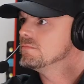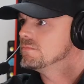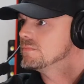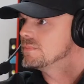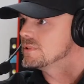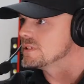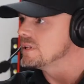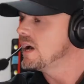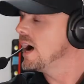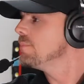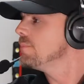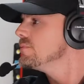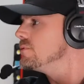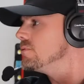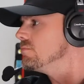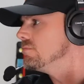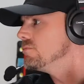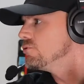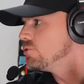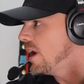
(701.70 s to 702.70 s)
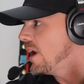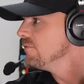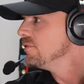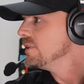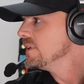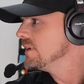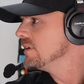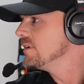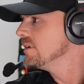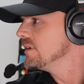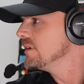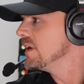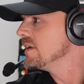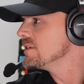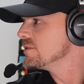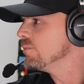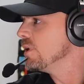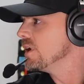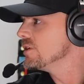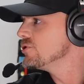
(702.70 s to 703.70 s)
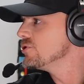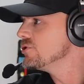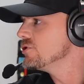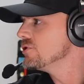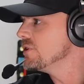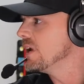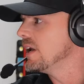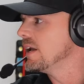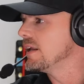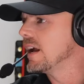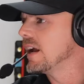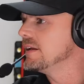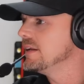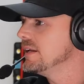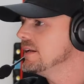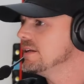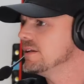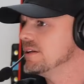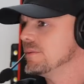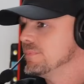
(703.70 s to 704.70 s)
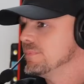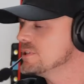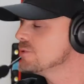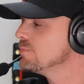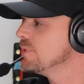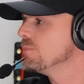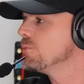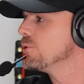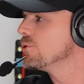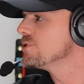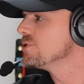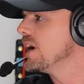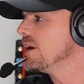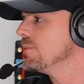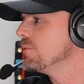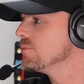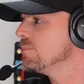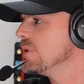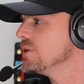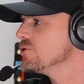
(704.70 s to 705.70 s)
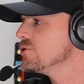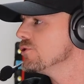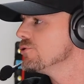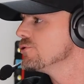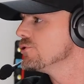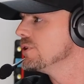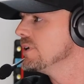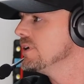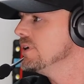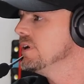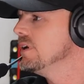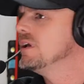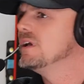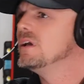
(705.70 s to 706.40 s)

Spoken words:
stop traveling as much, and I needed to spend more time with my children.